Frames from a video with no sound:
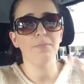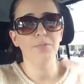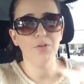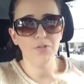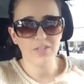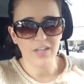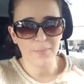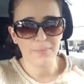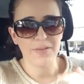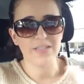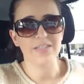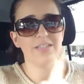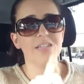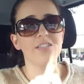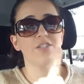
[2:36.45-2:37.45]
music
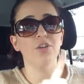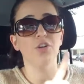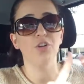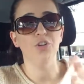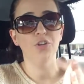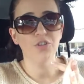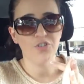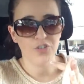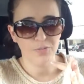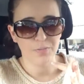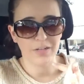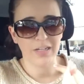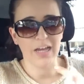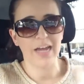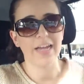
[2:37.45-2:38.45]
business, YouTube
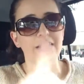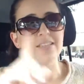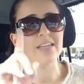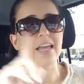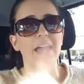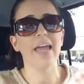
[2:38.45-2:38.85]
clients,